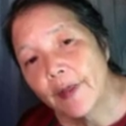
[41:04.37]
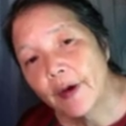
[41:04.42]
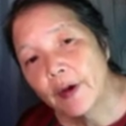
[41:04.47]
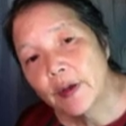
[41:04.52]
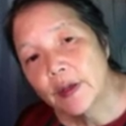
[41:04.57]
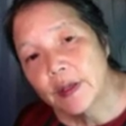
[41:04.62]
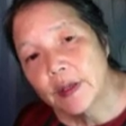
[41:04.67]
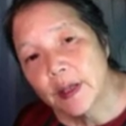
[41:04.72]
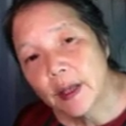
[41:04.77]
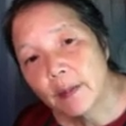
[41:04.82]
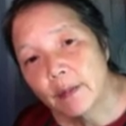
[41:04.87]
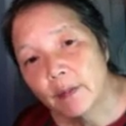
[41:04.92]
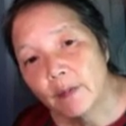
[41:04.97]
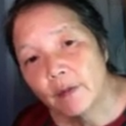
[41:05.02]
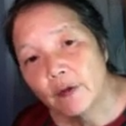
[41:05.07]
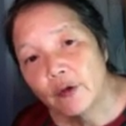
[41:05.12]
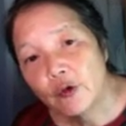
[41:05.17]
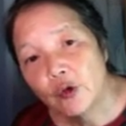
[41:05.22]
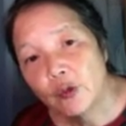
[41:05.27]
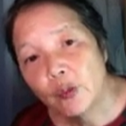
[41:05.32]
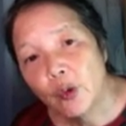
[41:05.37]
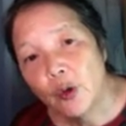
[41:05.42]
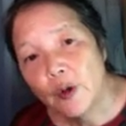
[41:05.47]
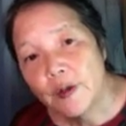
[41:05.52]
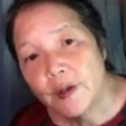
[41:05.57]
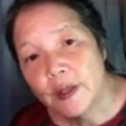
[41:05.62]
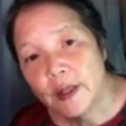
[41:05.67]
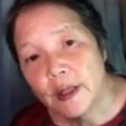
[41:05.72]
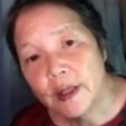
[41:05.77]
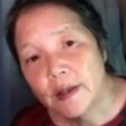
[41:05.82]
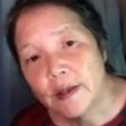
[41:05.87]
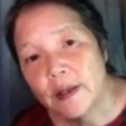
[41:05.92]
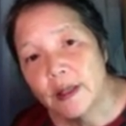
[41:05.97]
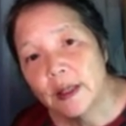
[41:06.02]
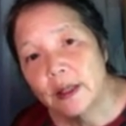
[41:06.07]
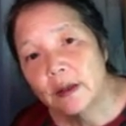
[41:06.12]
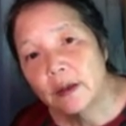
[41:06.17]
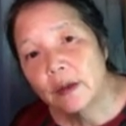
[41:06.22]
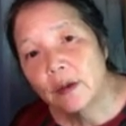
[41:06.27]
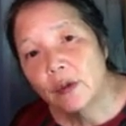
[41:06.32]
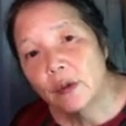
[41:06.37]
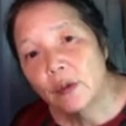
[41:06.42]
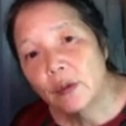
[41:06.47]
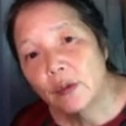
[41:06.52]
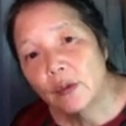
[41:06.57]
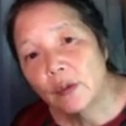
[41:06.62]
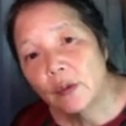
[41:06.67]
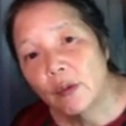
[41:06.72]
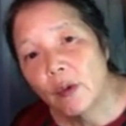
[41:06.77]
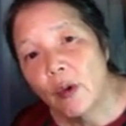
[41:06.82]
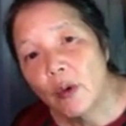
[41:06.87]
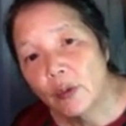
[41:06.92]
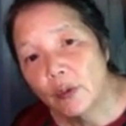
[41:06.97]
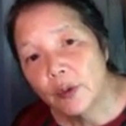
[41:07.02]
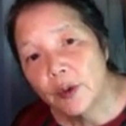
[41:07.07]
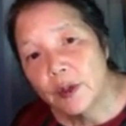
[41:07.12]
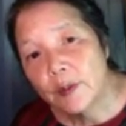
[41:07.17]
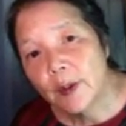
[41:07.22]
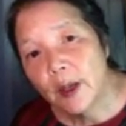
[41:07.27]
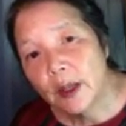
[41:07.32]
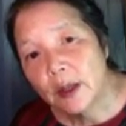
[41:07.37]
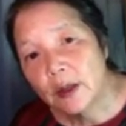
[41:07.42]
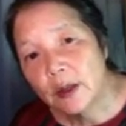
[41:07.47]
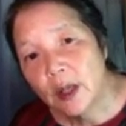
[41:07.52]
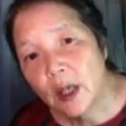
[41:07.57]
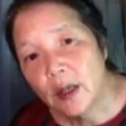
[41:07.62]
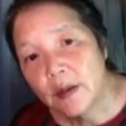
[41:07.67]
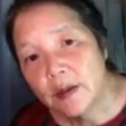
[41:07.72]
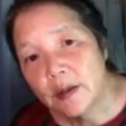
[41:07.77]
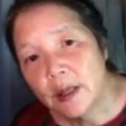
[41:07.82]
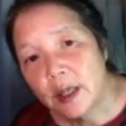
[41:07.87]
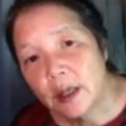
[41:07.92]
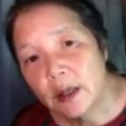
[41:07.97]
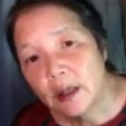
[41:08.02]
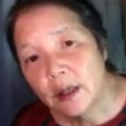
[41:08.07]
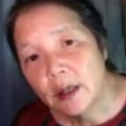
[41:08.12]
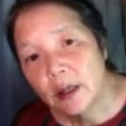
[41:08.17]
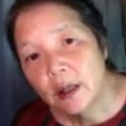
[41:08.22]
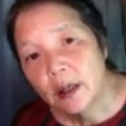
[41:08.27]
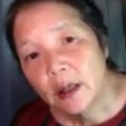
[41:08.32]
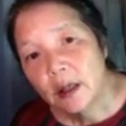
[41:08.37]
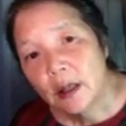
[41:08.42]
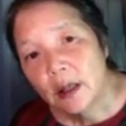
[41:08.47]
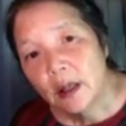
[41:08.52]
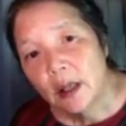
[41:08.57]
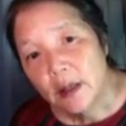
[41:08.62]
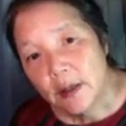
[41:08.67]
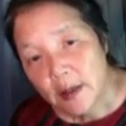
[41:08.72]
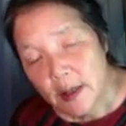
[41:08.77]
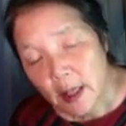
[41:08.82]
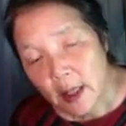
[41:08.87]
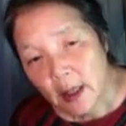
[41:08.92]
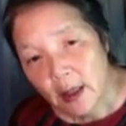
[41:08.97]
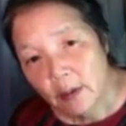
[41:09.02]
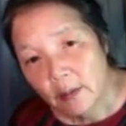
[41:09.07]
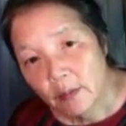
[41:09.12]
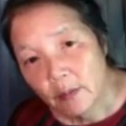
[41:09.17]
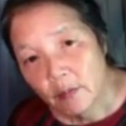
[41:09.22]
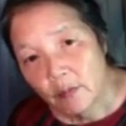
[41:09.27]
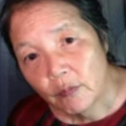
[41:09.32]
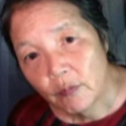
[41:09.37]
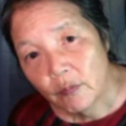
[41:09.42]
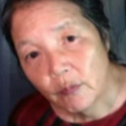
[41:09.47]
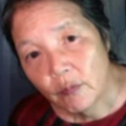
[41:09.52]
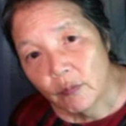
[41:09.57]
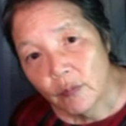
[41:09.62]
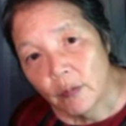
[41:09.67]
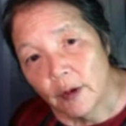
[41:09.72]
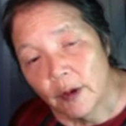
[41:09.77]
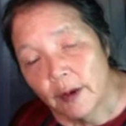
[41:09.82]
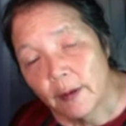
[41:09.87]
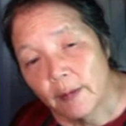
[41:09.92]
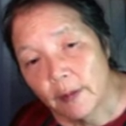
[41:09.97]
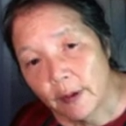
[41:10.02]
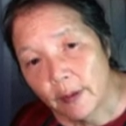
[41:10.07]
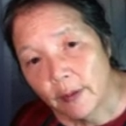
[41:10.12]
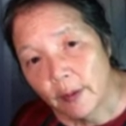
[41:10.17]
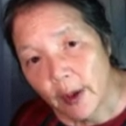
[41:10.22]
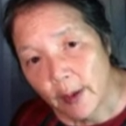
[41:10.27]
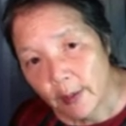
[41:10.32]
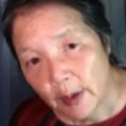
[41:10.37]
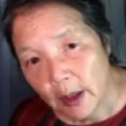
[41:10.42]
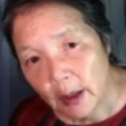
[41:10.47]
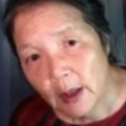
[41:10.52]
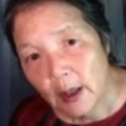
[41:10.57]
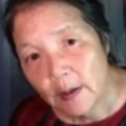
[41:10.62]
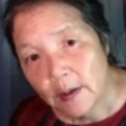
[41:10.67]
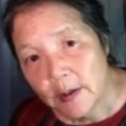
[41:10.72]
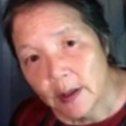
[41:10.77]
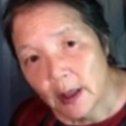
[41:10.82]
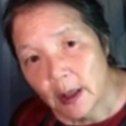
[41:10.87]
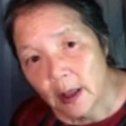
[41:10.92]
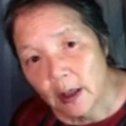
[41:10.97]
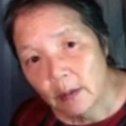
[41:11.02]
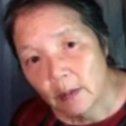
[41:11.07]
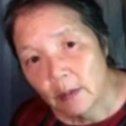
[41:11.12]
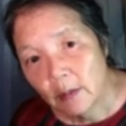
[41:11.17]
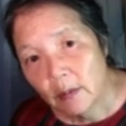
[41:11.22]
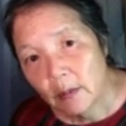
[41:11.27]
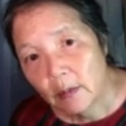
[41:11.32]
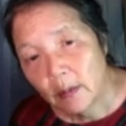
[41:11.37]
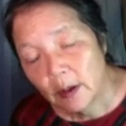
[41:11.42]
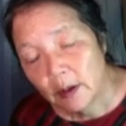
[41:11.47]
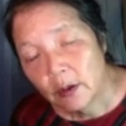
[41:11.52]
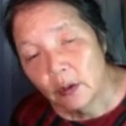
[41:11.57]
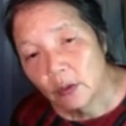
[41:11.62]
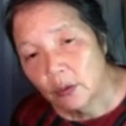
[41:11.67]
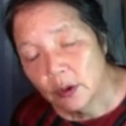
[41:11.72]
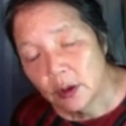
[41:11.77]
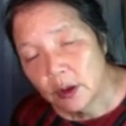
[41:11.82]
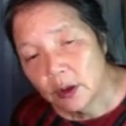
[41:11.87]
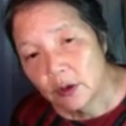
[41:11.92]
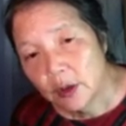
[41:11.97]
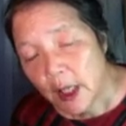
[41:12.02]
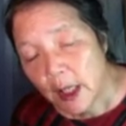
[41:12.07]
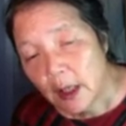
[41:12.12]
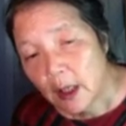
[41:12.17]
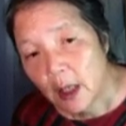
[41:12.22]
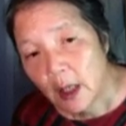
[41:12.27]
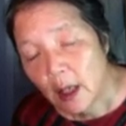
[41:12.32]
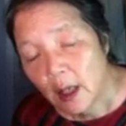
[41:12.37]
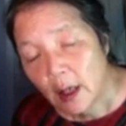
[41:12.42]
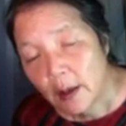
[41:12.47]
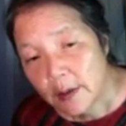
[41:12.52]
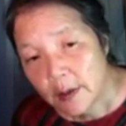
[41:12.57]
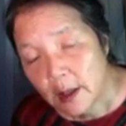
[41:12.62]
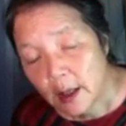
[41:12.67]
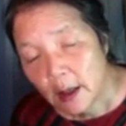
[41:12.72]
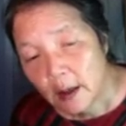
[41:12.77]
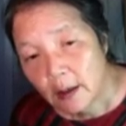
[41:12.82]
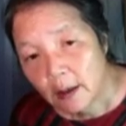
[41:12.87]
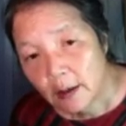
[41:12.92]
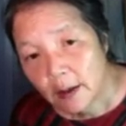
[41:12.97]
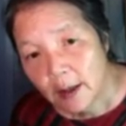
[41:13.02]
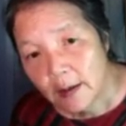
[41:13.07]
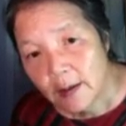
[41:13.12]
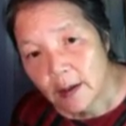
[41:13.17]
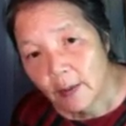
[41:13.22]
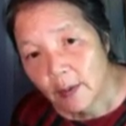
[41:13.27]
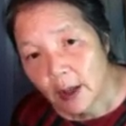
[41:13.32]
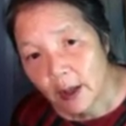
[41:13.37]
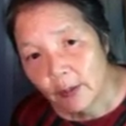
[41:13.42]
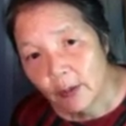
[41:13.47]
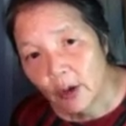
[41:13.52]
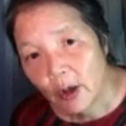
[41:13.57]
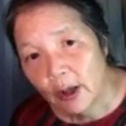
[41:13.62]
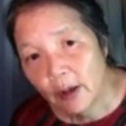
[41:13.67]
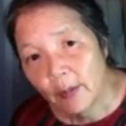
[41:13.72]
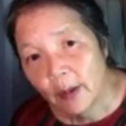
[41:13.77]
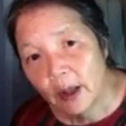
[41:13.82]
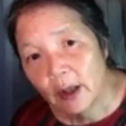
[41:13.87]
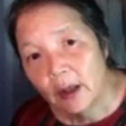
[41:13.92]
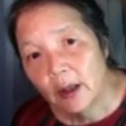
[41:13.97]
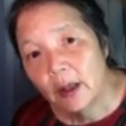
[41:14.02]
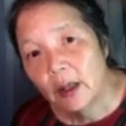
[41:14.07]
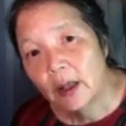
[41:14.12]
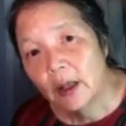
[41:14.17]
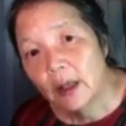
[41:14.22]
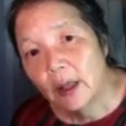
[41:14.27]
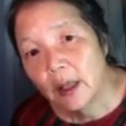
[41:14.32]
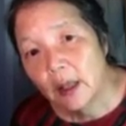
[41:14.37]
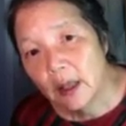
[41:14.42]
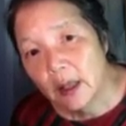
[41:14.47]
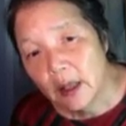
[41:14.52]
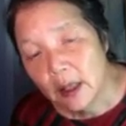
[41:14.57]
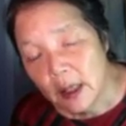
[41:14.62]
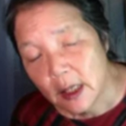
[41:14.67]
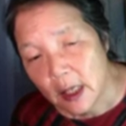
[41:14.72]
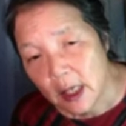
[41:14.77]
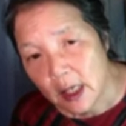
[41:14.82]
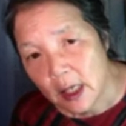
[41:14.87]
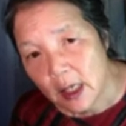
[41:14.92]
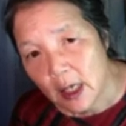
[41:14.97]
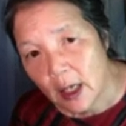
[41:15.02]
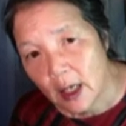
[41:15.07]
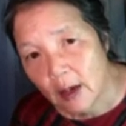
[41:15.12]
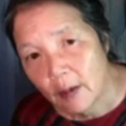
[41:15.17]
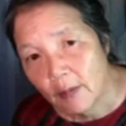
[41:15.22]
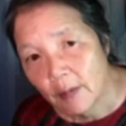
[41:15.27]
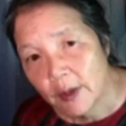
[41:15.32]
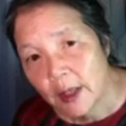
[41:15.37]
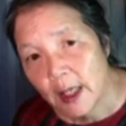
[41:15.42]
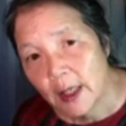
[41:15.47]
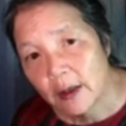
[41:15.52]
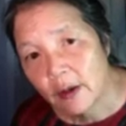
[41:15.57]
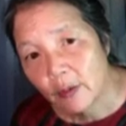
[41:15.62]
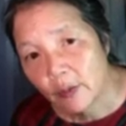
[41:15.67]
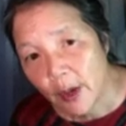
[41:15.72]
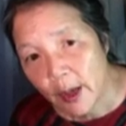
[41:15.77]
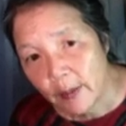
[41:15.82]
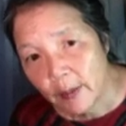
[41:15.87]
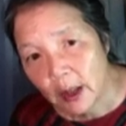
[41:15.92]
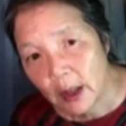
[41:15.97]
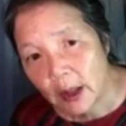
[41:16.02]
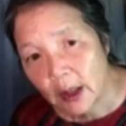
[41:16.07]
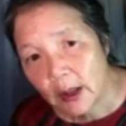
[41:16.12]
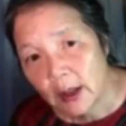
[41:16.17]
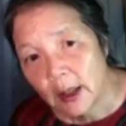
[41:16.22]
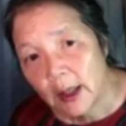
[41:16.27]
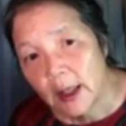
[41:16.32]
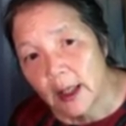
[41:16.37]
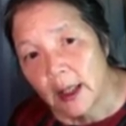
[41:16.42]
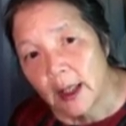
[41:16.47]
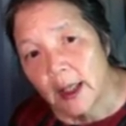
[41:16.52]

that there are some food poisonings that won't respond to arsenicum, the remedy arsenicum. Don't take arsenic. That's not what I'm talking about. Take the remedy.